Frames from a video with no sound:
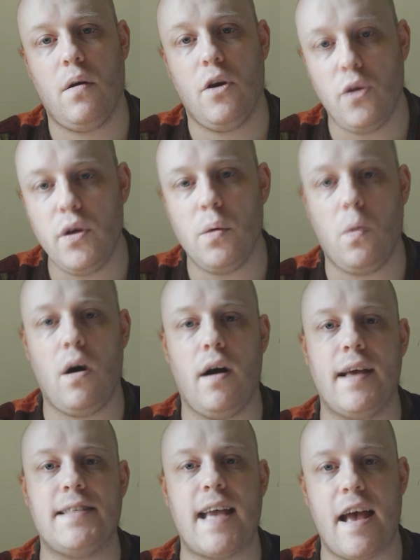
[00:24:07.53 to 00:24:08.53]
Who you
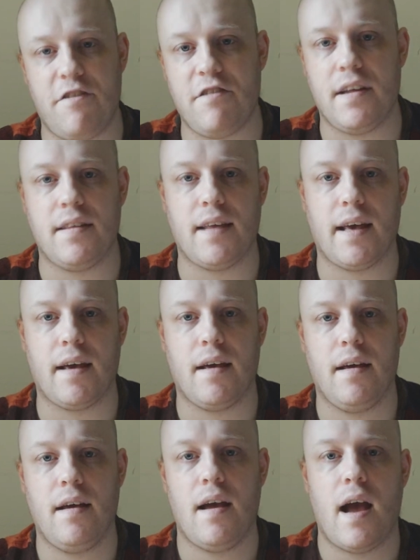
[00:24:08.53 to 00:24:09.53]
are is everything,
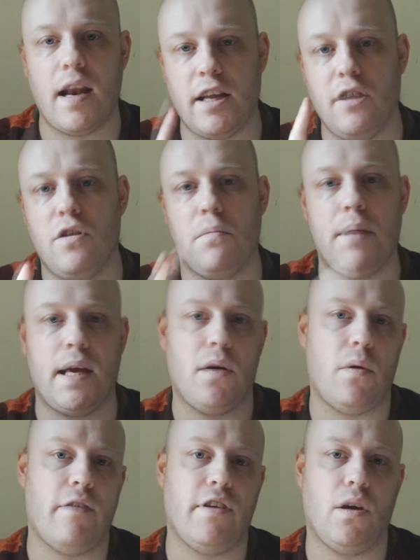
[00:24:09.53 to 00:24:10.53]
and you can be
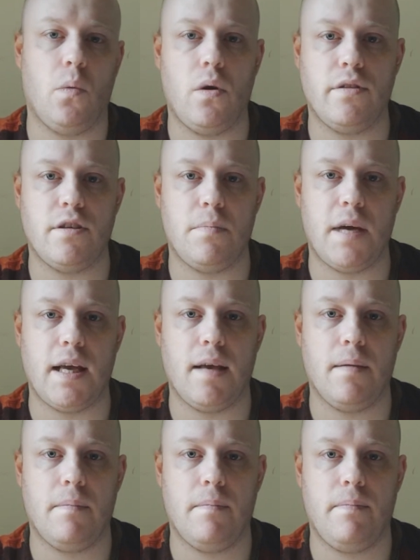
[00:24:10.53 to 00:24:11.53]
whoever you want to
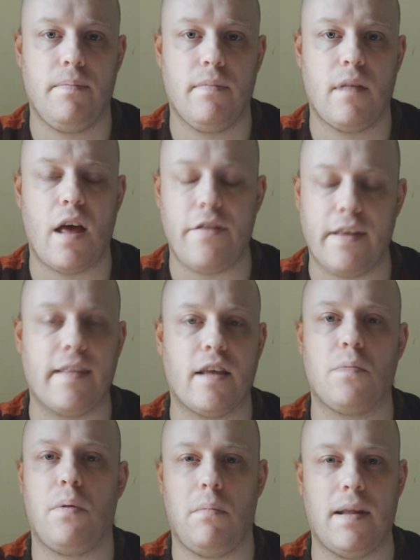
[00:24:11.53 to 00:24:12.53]
be. I think
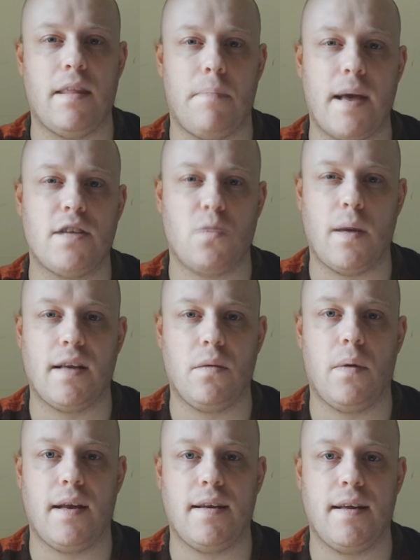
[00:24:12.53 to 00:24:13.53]
that's probably the best way
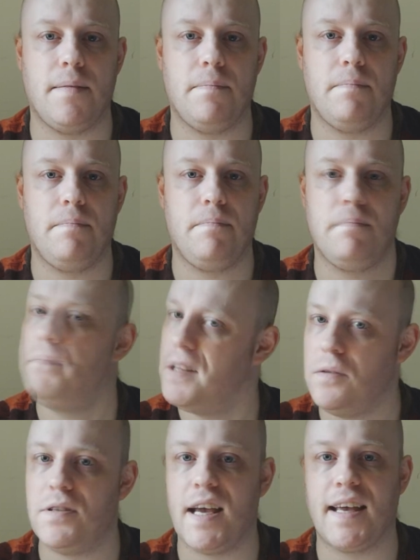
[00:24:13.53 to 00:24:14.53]
to end it.
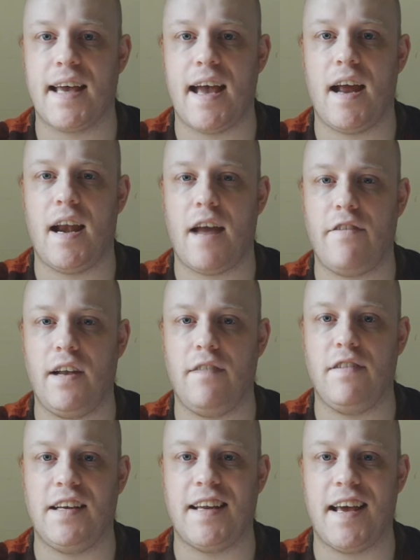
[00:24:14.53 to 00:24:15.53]
You take care and have a
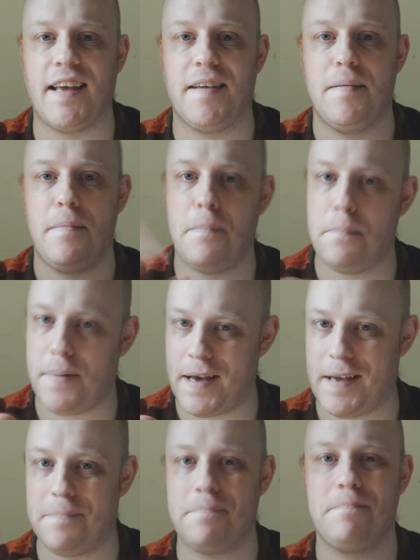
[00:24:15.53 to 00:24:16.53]
lovely day.
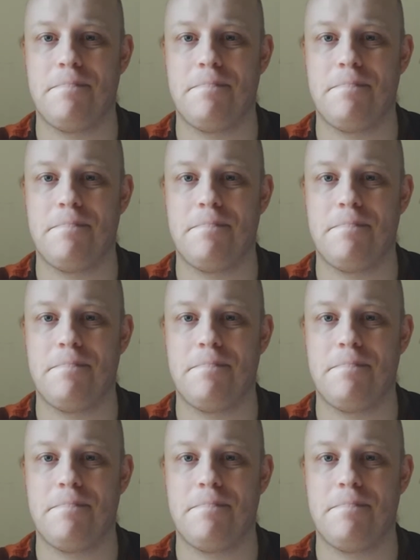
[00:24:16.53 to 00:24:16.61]
Bye.